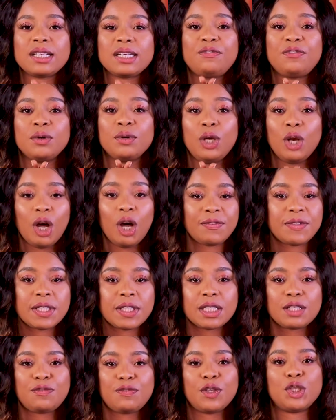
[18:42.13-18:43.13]
if you loved
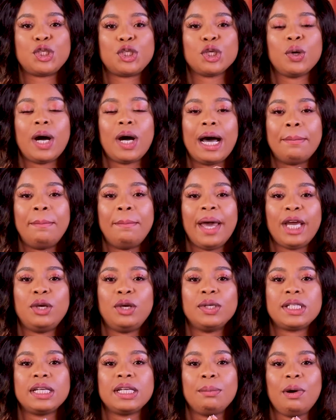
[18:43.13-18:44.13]
this video i beg you
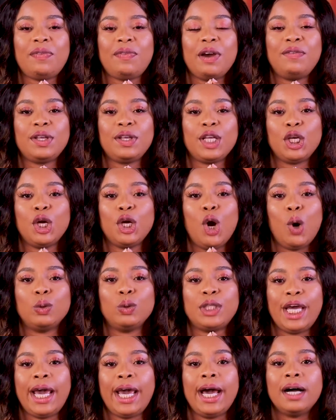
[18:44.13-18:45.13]
in the name of everything you hold
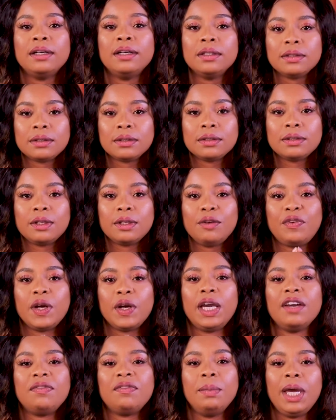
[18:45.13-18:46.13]
there
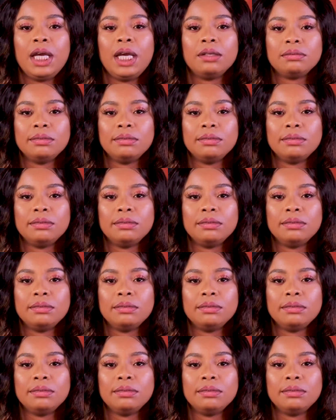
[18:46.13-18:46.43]
Forgive me.